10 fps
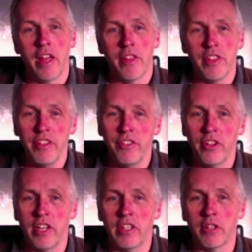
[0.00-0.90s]
This took
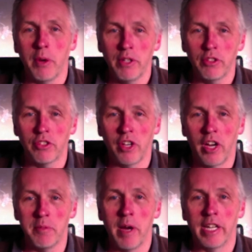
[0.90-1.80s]
it into extra
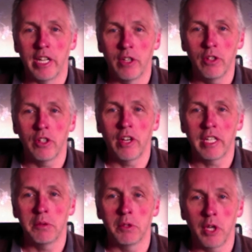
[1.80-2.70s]
time and it looked like
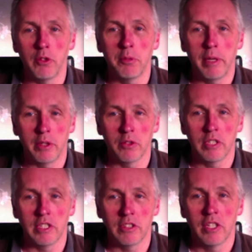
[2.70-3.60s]
it would go to
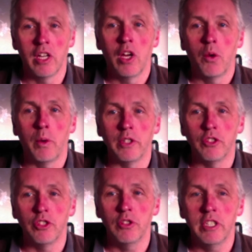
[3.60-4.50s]
penalties when
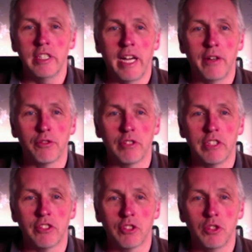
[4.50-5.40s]
Julian Alvarez
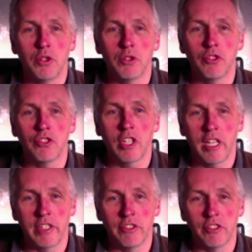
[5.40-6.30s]
scores to
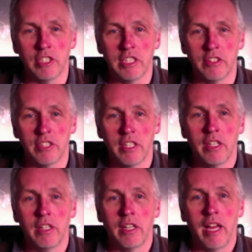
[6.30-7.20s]
clinch it
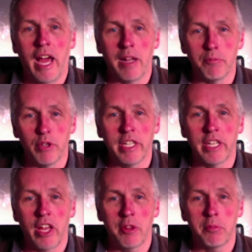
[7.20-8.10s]
and break
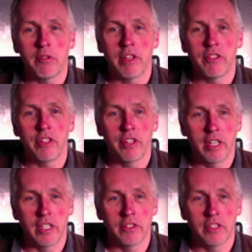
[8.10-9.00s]
Esperance's
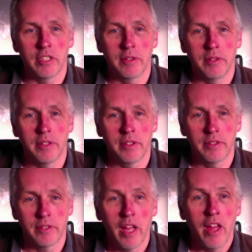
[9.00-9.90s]
heart.
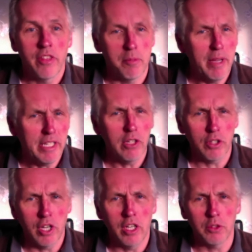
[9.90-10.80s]
They made it look
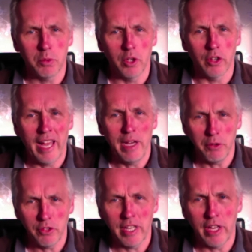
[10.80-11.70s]
hard work. How
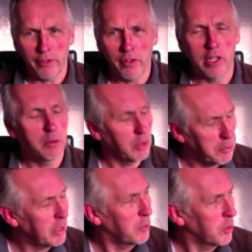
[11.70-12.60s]
satisfied will they
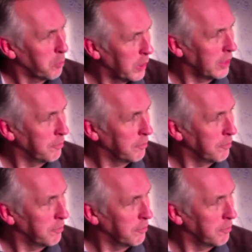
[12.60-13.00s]
be with the win?